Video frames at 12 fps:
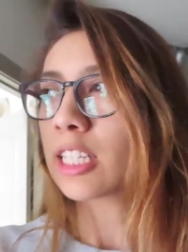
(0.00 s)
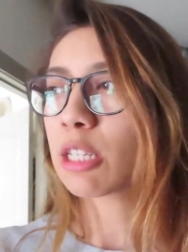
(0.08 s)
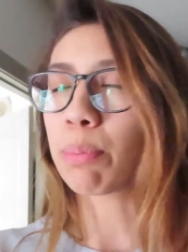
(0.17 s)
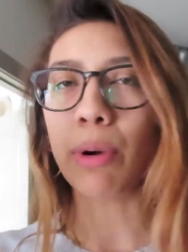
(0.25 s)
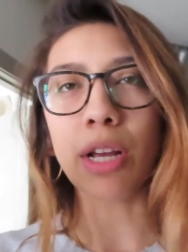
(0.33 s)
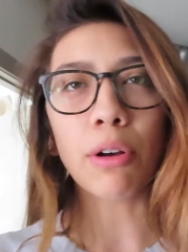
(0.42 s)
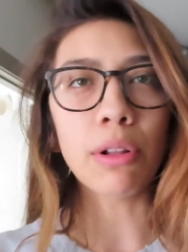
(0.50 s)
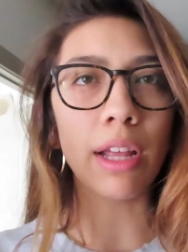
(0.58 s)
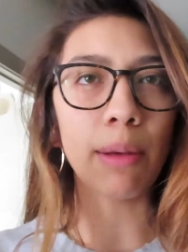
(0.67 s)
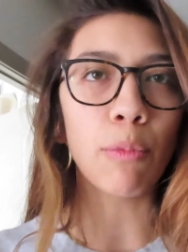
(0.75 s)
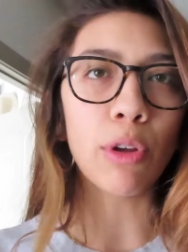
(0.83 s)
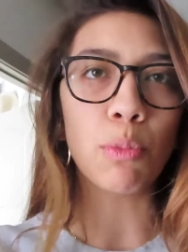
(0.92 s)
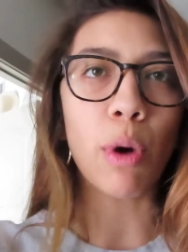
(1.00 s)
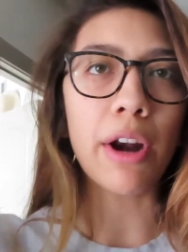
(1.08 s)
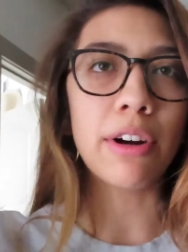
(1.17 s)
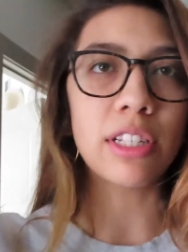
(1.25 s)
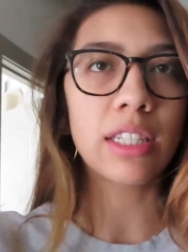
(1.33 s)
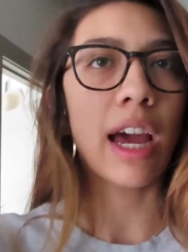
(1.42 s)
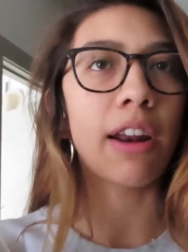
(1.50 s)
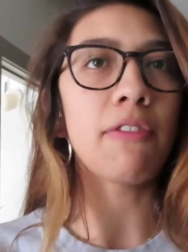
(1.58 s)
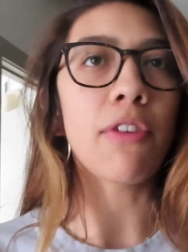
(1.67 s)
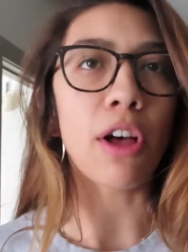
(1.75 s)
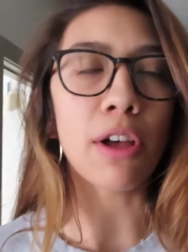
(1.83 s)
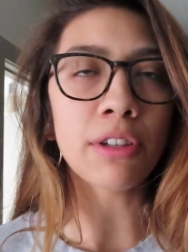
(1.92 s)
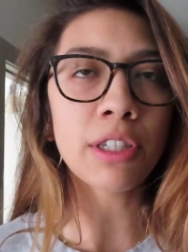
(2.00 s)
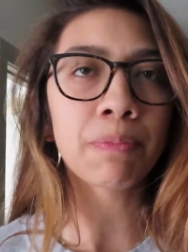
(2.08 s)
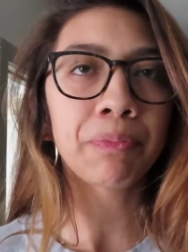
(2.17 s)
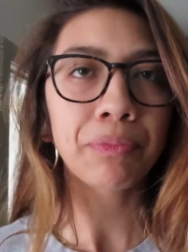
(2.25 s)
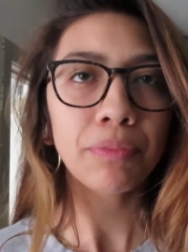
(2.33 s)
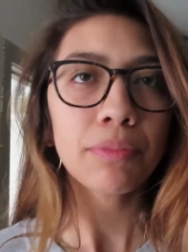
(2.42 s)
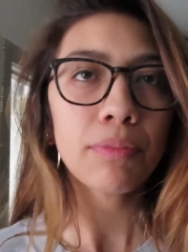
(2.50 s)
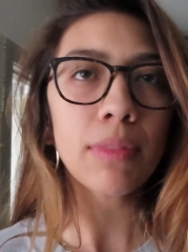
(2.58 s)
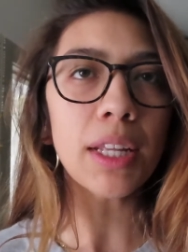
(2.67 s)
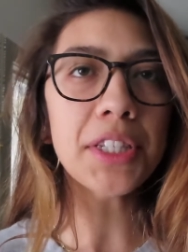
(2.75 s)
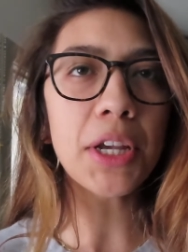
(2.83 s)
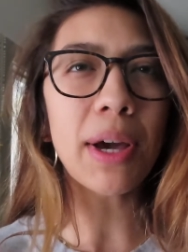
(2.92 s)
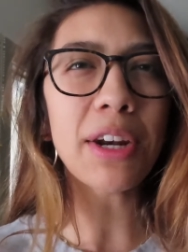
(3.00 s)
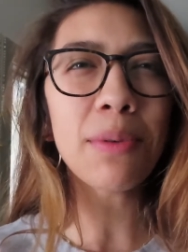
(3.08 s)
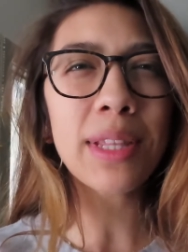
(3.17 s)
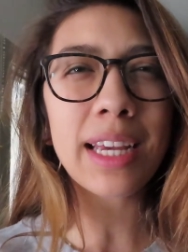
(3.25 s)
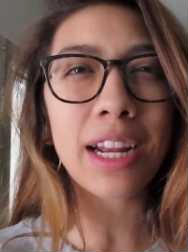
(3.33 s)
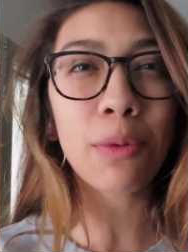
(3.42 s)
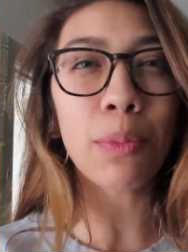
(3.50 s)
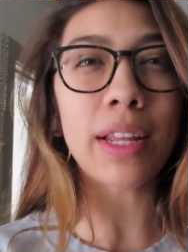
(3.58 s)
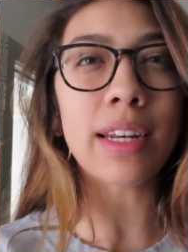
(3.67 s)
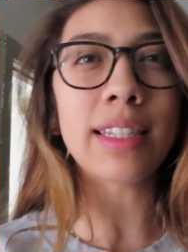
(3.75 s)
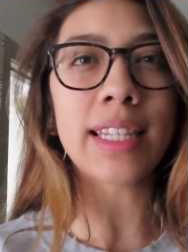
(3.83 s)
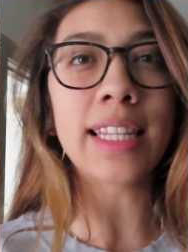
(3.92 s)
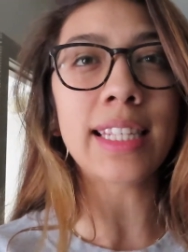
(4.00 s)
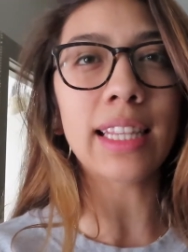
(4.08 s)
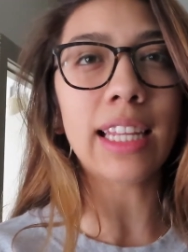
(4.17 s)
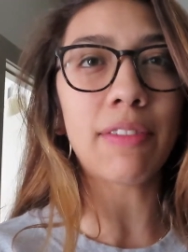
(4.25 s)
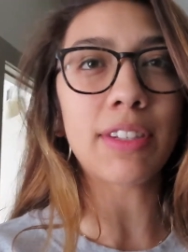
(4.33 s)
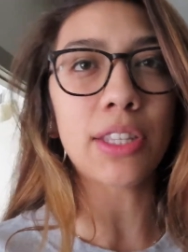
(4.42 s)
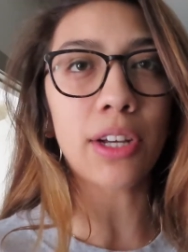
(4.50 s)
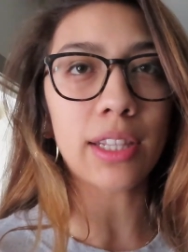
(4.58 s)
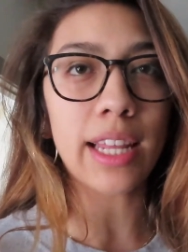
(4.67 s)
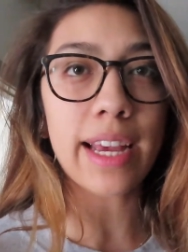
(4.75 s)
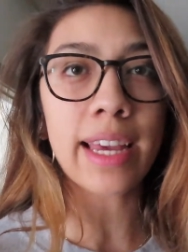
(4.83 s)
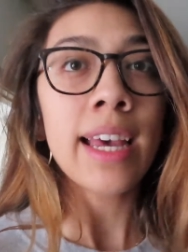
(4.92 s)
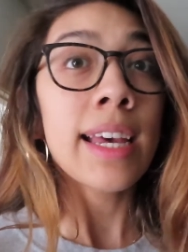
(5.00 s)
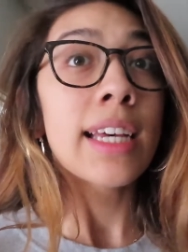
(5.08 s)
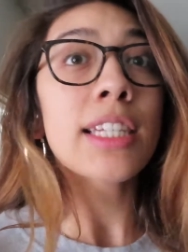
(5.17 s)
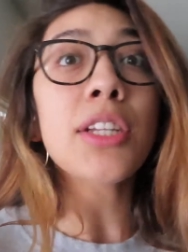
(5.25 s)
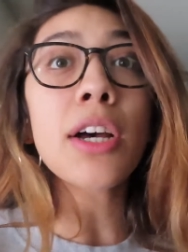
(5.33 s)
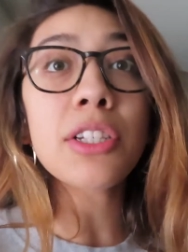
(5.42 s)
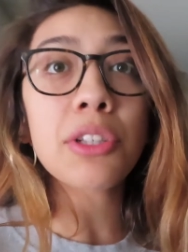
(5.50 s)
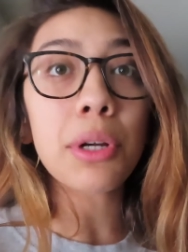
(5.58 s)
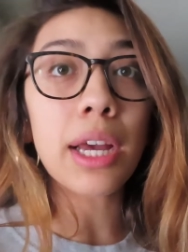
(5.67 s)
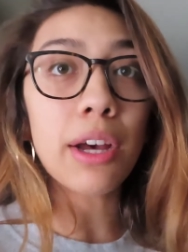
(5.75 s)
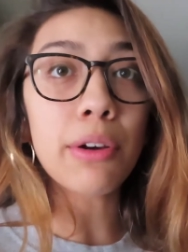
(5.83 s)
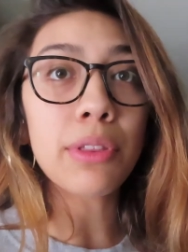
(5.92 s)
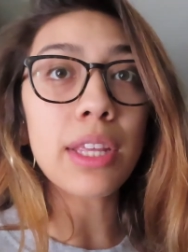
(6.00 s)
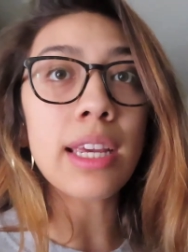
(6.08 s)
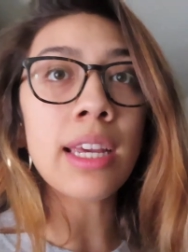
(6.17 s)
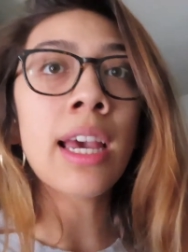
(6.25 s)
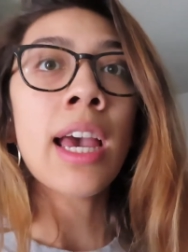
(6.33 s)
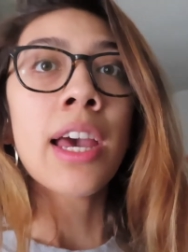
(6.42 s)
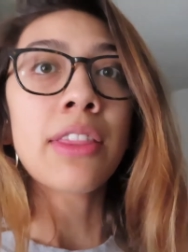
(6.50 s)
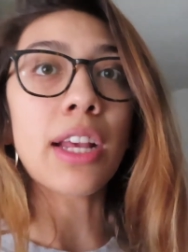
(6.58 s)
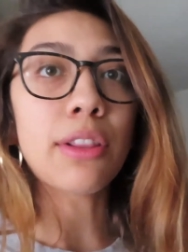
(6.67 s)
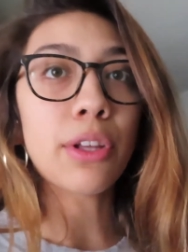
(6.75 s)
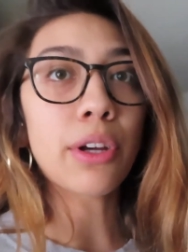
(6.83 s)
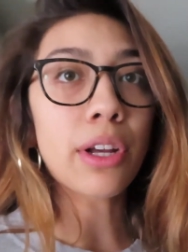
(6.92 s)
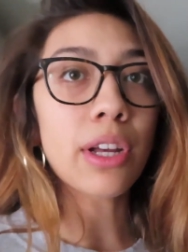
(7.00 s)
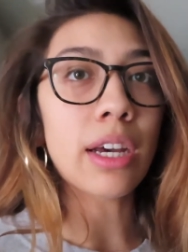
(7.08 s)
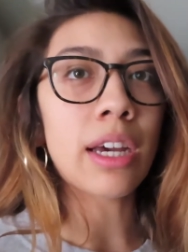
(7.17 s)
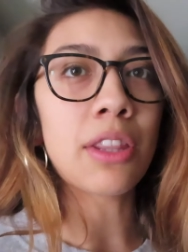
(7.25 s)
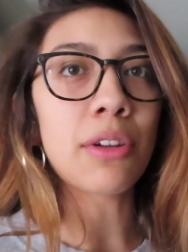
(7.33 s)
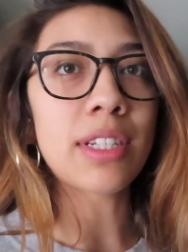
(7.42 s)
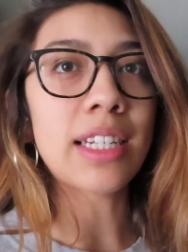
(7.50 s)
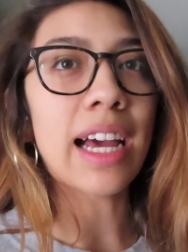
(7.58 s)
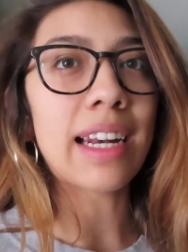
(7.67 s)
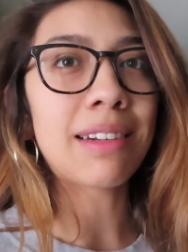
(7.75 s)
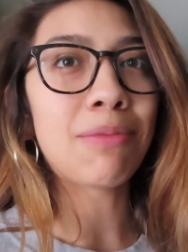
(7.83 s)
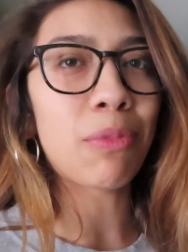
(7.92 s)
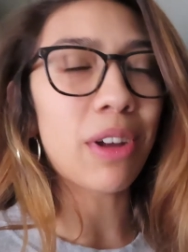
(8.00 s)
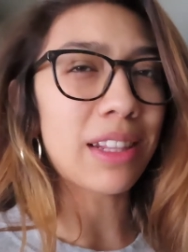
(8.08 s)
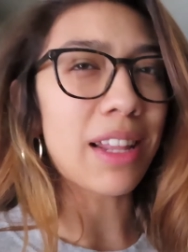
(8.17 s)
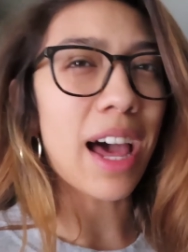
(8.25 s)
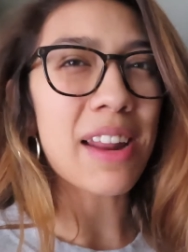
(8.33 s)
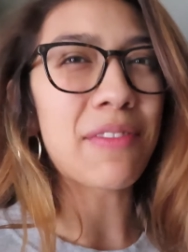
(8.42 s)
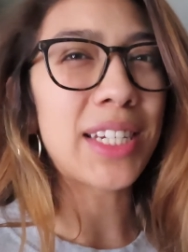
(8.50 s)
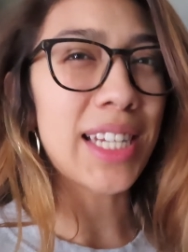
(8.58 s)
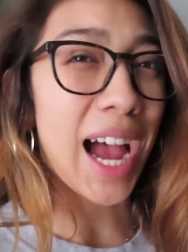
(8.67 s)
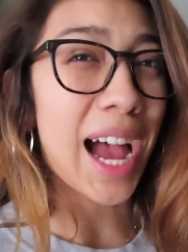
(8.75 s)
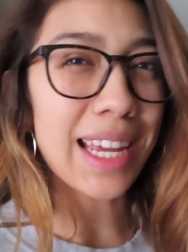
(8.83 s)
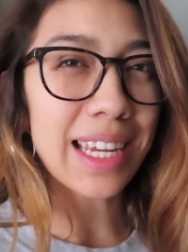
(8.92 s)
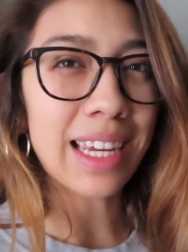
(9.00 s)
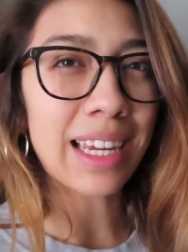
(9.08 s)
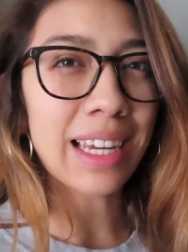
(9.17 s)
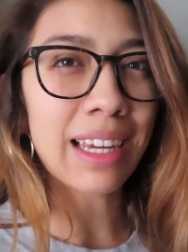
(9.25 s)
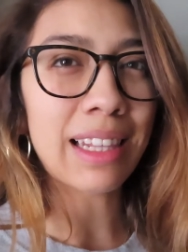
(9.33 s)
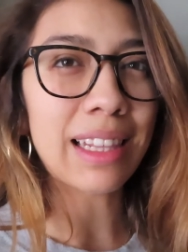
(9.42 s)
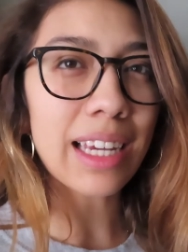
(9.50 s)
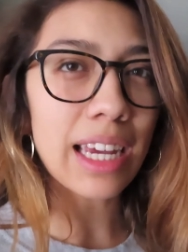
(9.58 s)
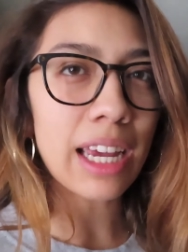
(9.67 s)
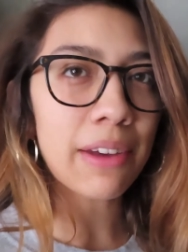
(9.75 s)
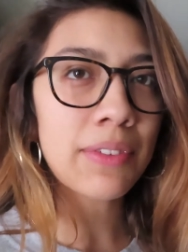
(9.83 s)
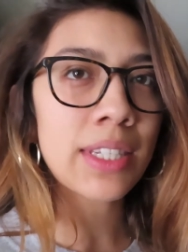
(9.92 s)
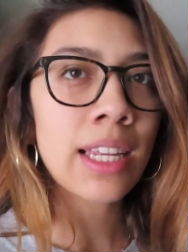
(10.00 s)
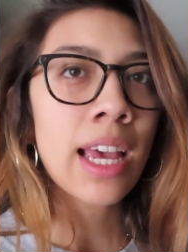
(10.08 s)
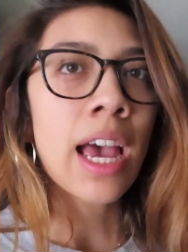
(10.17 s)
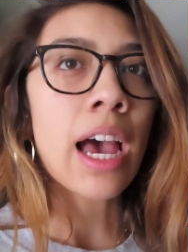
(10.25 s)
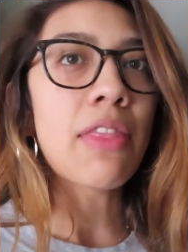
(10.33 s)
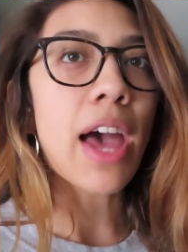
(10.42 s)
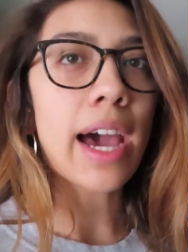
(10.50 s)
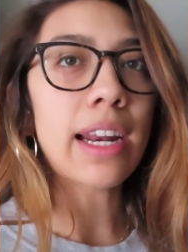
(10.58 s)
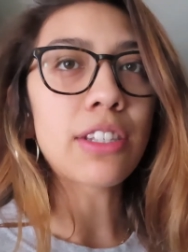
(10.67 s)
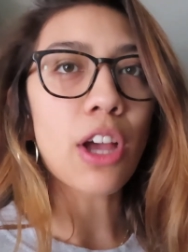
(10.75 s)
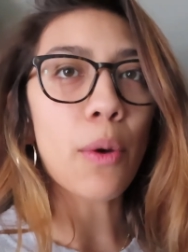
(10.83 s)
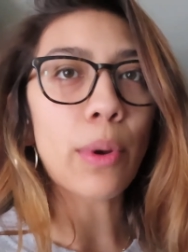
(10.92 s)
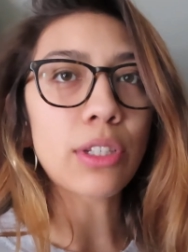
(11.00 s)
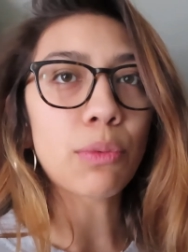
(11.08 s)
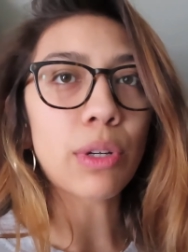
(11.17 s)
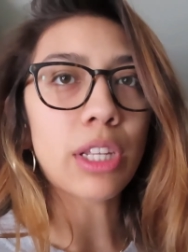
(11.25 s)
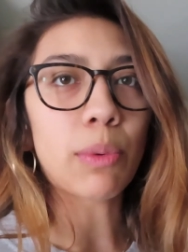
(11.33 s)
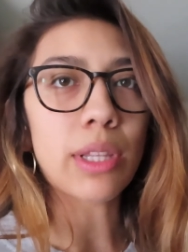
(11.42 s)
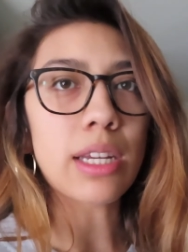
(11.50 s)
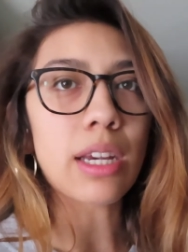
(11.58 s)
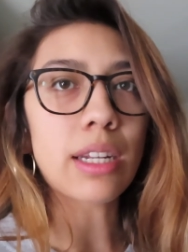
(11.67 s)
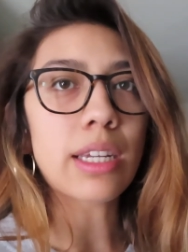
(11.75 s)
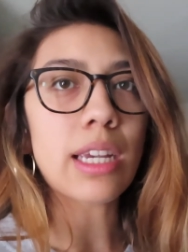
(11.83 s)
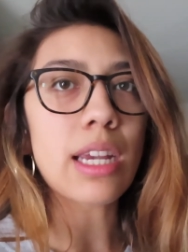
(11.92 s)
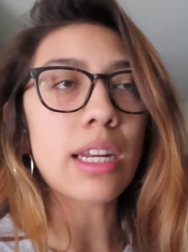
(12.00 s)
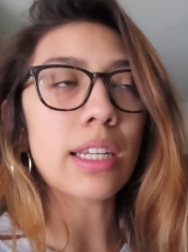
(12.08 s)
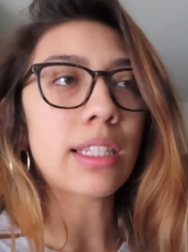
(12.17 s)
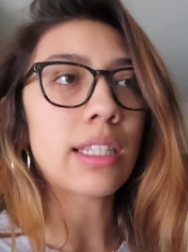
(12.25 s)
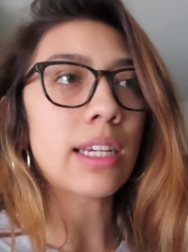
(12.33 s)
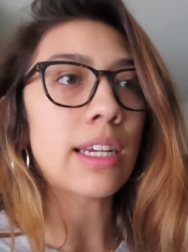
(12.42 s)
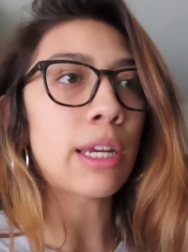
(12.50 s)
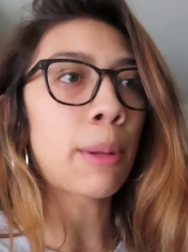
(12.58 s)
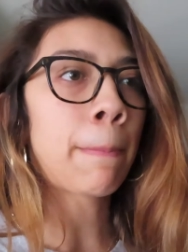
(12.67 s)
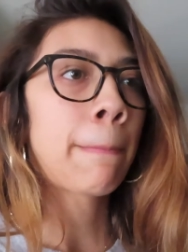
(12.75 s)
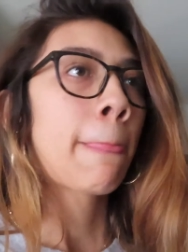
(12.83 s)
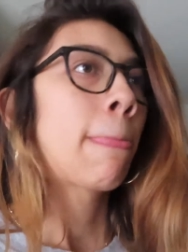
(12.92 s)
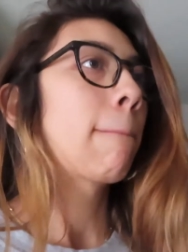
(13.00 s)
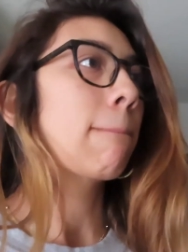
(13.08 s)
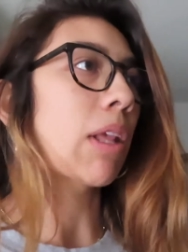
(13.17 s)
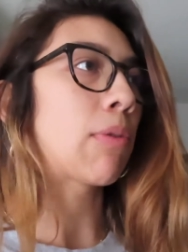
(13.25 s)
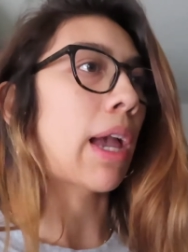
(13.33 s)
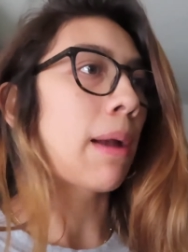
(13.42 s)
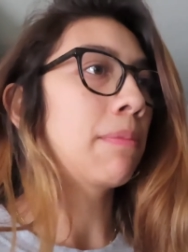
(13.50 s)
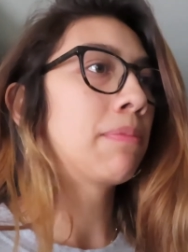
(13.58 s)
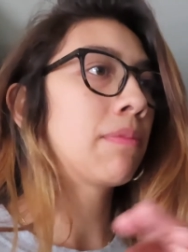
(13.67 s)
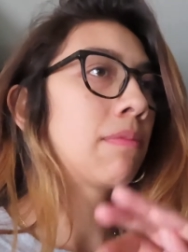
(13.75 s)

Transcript: sprinkle them with water and just kind of falls. So I don't really care what, in sense, the leaves look like, as long as they're healthy, they look good, there's not a lot of dying leaves. That is always a really good key to see. Okay,